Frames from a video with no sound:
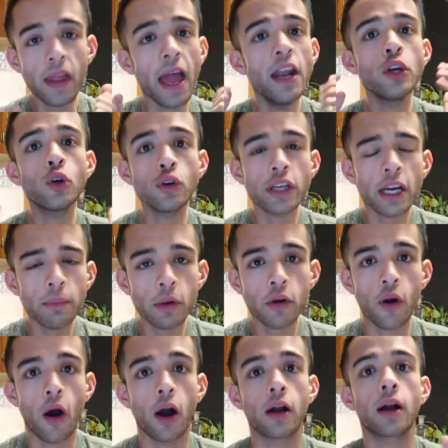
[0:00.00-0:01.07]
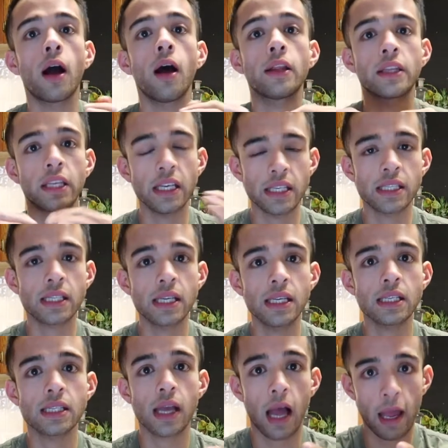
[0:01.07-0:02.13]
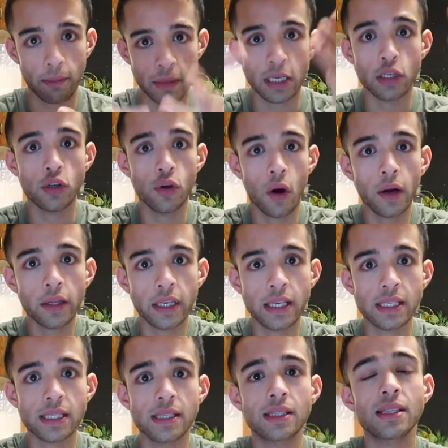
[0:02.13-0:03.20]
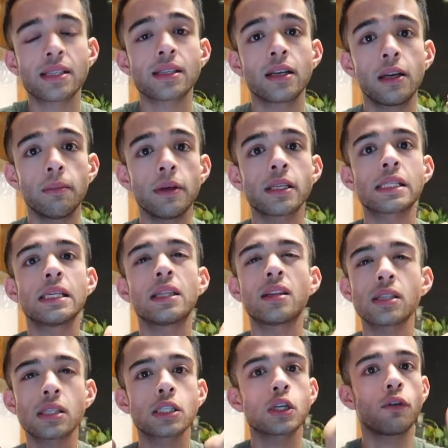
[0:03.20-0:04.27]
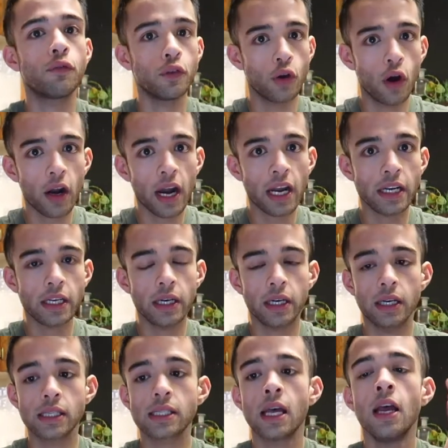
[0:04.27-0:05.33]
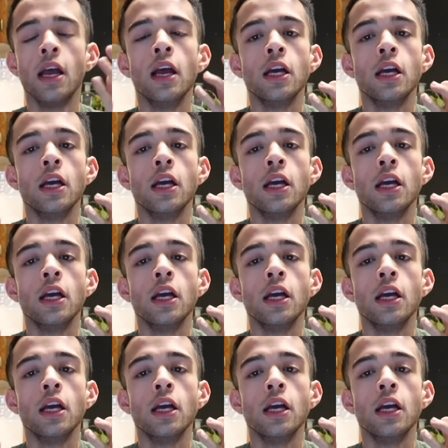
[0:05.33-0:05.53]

And don't get me wrong, your thesis is gonna be a synthesis of your ideas.